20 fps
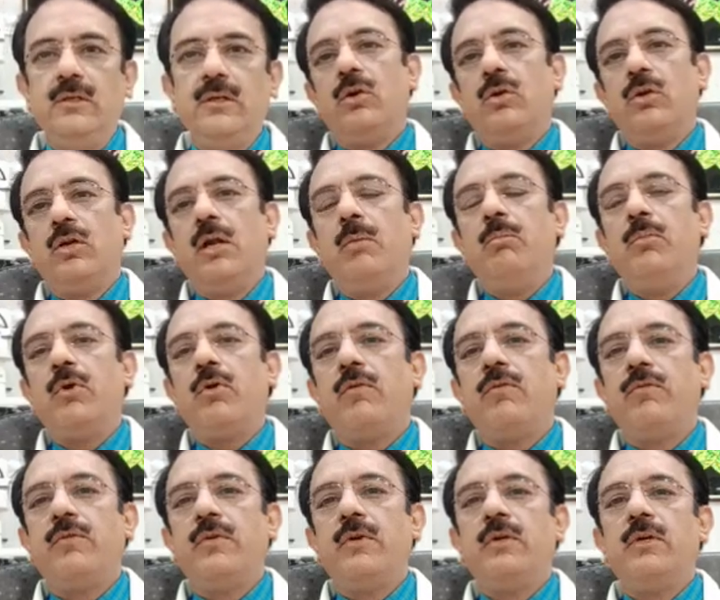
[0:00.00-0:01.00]
a number of
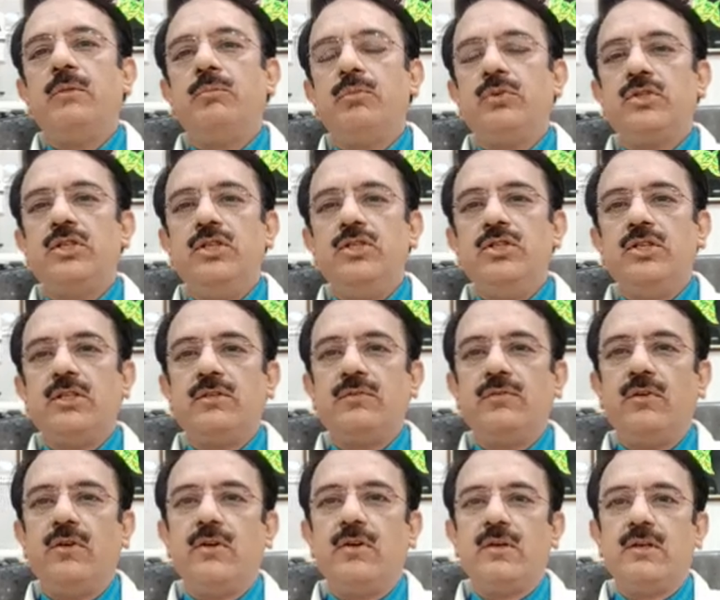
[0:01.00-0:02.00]
procedures
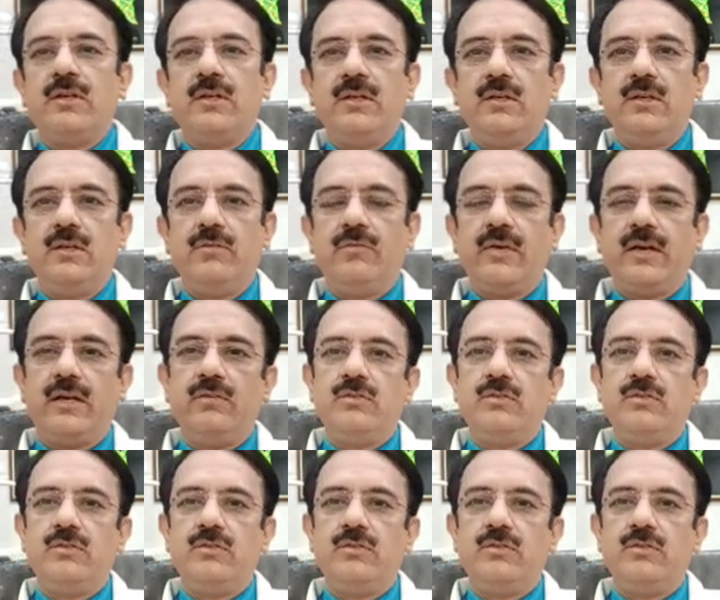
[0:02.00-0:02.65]
for refractive